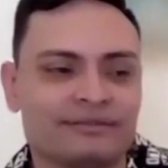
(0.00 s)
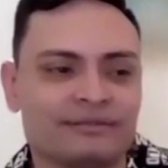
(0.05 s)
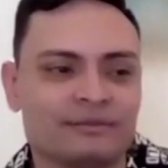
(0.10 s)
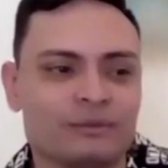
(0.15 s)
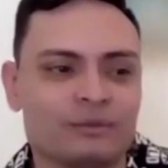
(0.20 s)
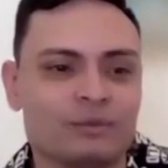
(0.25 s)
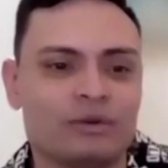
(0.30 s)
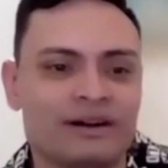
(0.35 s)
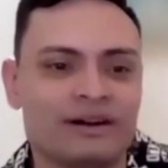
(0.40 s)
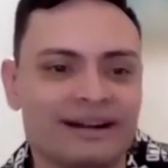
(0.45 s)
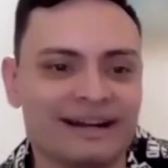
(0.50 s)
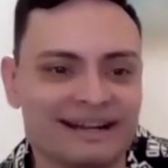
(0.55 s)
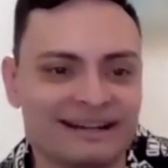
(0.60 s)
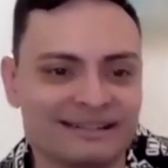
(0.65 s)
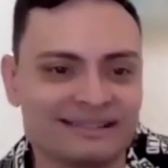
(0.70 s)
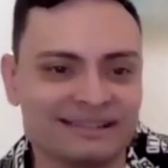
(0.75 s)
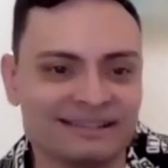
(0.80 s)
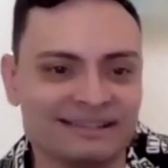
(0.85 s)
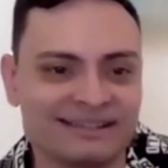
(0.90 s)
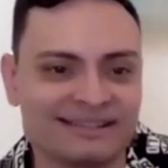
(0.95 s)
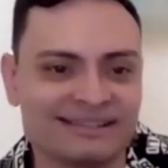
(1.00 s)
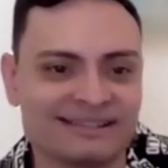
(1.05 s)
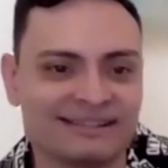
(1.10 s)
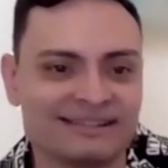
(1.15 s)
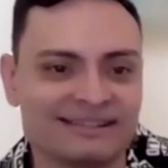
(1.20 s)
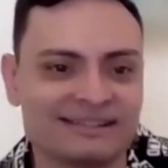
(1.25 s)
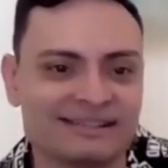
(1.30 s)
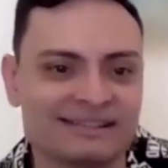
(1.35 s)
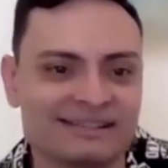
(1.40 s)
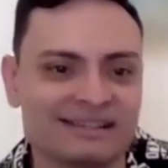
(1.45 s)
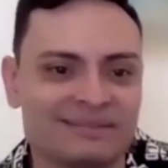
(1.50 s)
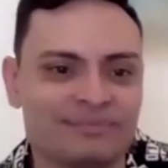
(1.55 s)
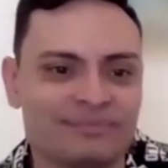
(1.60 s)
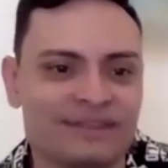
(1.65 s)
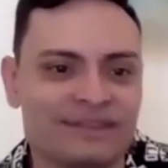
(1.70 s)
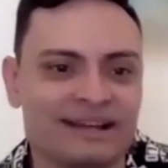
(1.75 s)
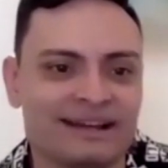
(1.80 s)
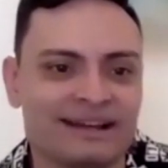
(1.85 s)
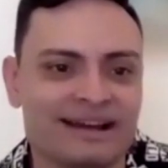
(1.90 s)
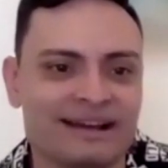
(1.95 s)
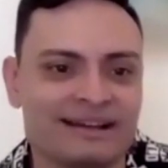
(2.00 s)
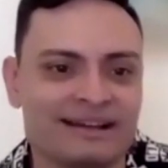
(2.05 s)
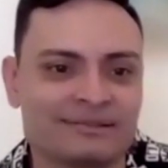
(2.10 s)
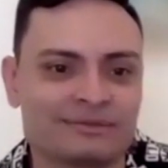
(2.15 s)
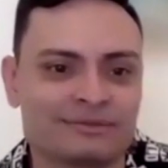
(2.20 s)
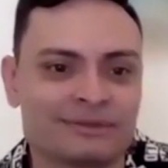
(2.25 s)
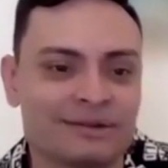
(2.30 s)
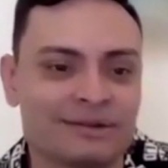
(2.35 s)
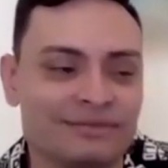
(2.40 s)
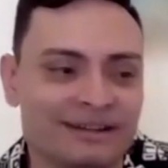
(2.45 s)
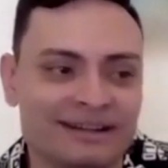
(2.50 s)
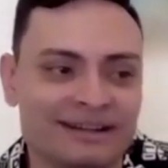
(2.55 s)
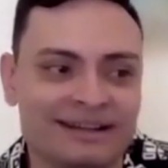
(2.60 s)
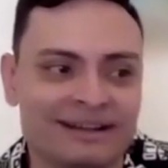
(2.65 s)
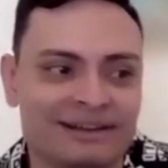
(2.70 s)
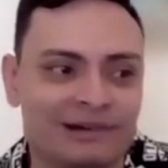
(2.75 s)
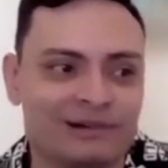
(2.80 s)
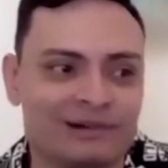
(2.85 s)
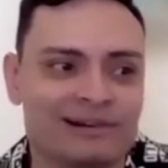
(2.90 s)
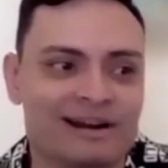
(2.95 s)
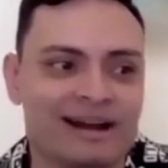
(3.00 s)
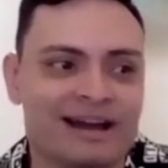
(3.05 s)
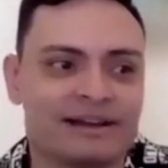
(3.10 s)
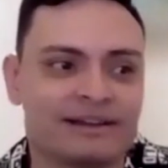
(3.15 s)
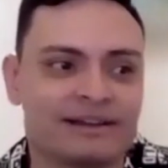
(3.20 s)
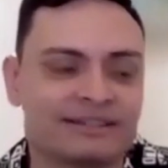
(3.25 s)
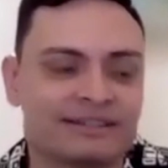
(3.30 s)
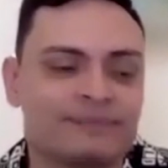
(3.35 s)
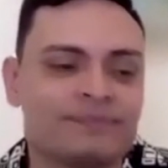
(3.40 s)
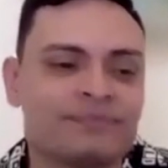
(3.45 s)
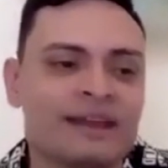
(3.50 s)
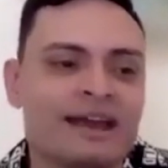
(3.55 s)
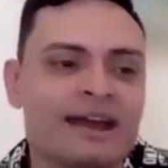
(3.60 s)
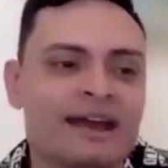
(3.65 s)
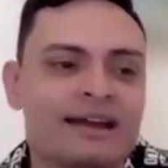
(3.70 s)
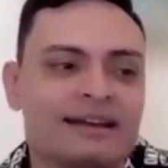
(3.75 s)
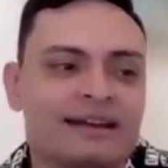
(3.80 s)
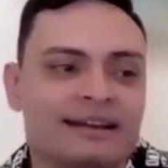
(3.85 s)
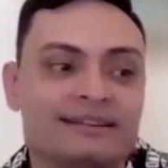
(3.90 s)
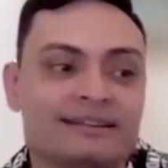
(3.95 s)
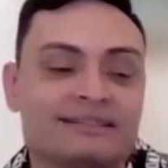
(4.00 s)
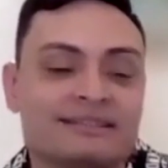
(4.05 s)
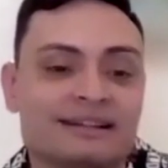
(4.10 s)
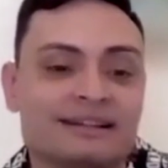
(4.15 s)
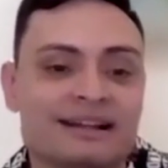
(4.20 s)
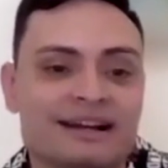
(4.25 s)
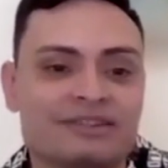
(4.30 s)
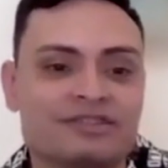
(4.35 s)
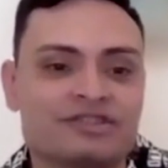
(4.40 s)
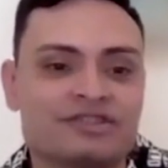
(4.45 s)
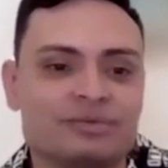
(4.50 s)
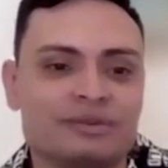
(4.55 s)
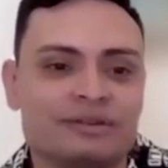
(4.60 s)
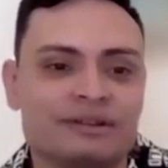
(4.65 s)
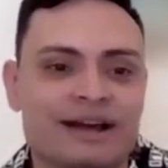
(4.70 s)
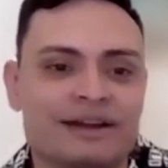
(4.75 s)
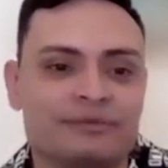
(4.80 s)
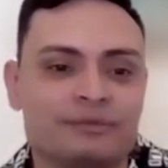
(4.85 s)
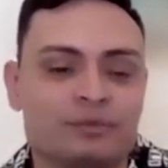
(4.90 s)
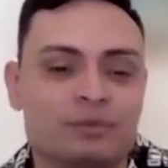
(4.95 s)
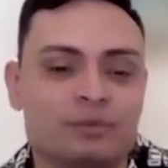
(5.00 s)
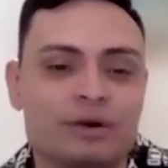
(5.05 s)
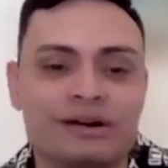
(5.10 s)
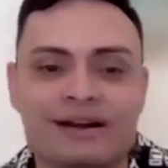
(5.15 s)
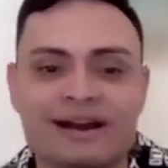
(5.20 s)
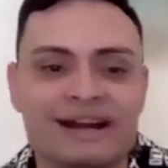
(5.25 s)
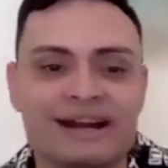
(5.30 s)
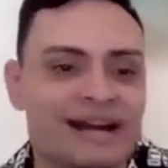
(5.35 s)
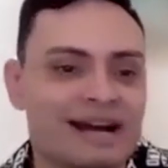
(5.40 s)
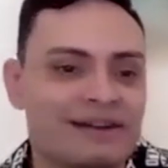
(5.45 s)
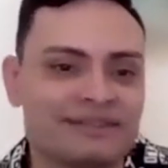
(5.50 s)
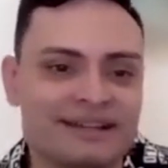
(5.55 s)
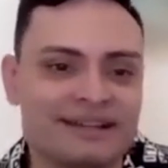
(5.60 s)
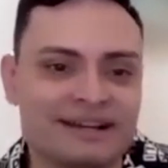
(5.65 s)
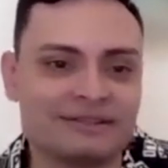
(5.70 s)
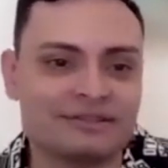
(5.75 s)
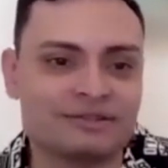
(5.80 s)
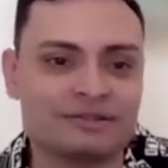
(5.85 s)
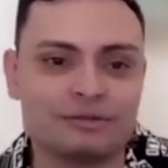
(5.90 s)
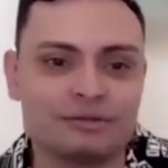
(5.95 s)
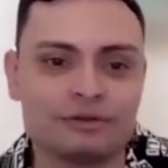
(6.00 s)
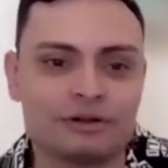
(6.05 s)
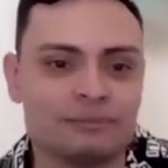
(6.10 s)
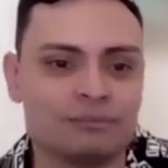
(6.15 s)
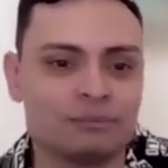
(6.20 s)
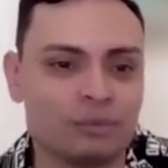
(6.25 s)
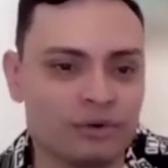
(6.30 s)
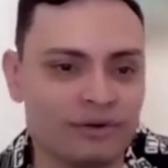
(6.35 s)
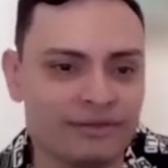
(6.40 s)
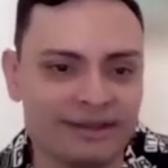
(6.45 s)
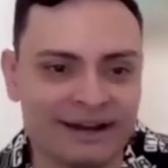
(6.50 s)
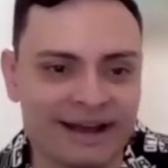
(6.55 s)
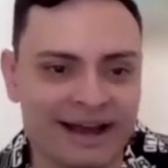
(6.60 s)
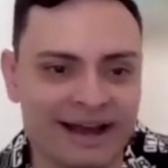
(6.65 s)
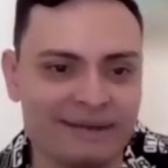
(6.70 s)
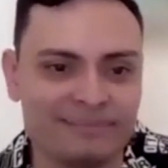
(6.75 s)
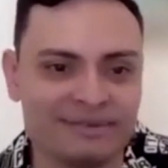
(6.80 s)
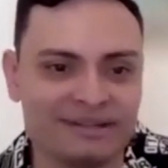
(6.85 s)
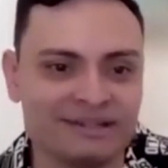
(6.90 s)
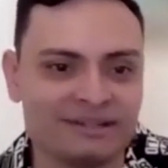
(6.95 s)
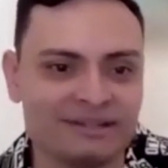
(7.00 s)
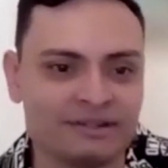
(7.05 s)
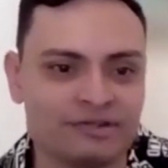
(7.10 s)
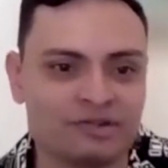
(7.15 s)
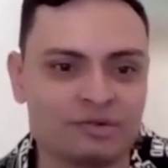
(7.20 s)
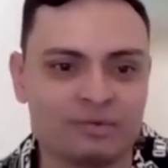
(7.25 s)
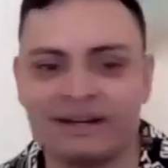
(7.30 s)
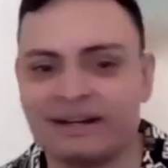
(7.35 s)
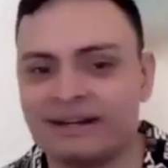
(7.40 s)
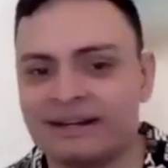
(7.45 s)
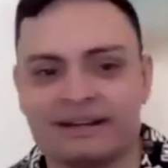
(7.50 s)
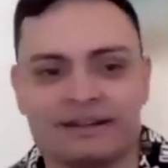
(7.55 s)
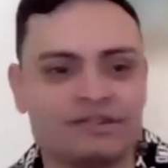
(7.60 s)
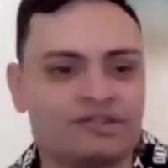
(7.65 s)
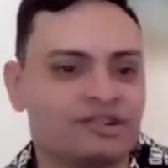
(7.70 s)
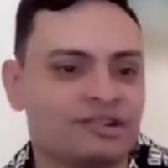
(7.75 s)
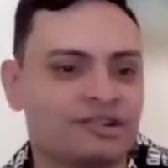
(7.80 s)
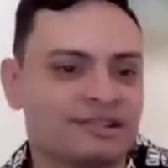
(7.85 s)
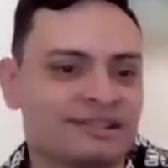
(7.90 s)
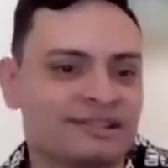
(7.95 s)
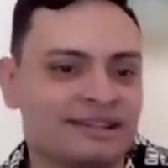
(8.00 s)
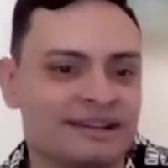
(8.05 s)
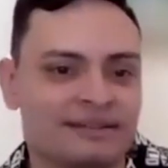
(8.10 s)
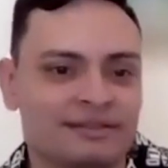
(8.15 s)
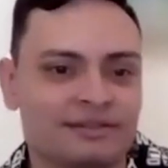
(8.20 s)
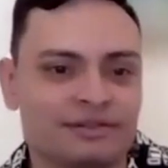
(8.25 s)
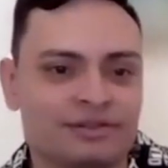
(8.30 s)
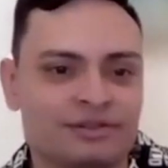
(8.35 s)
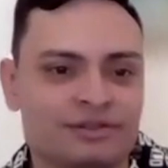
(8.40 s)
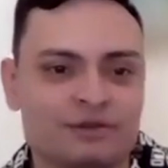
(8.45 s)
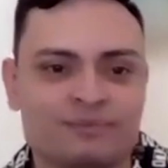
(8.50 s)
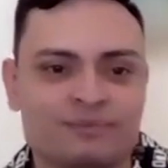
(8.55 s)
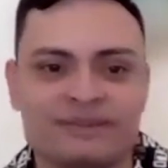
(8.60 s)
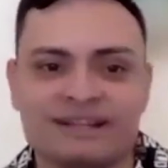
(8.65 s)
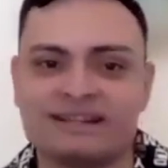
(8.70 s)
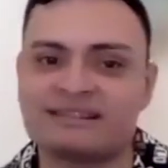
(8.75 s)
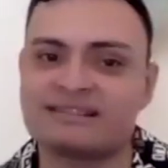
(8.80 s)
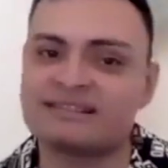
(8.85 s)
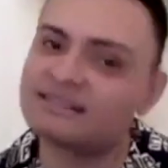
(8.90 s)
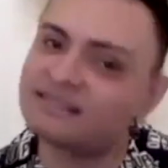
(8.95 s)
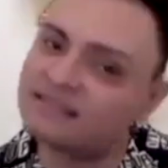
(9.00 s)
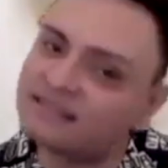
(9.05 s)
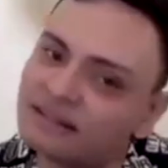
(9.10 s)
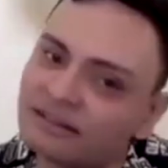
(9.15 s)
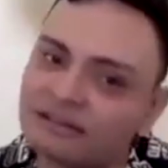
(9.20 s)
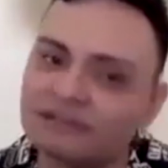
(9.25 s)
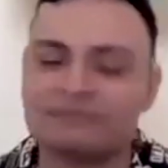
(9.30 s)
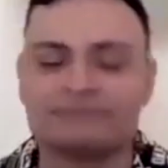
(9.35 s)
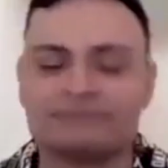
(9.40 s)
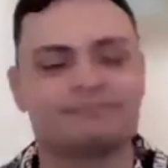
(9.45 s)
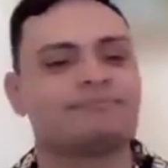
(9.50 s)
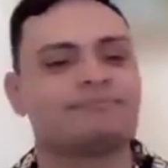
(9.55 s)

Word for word: wanting to listen to something as riveting or as intellectual, and where I have guests who are more than happy to join in and just say their two pieces. So,